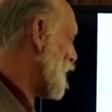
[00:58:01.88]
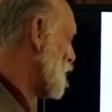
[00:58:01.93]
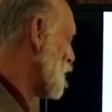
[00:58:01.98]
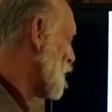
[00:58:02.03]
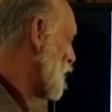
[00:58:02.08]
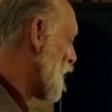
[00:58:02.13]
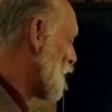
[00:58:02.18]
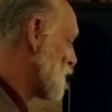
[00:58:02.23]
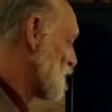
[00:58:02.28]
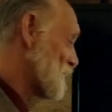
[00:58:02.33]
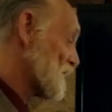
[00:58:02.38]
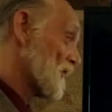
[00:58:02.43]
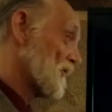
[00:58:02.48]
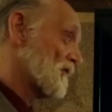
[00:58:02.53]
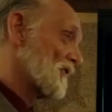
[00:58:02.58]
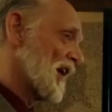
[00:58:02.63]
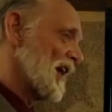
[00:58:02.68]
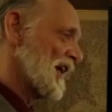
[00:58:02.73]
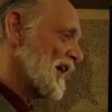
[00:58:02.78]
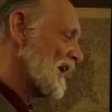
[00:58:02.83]
I'm
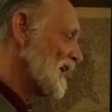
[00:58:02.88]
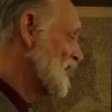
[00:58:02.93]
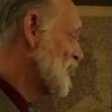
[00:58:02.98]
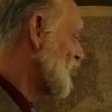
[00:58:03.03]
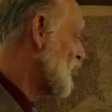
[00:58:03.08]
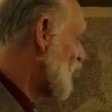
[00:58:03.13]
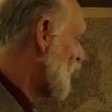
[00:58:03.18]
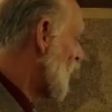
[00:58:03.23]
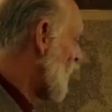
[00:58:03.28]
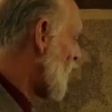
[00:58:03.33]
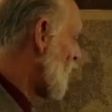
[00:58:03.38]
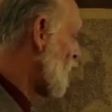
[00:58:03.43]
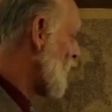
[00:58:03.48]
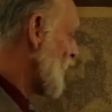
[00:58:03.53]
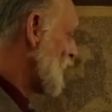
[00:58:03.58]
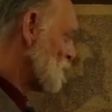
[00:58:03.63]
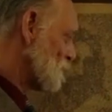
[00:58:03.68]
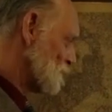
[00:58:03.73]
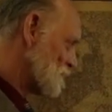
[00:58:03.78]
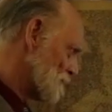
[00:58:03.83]
just saying. All
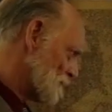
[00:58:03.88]
right.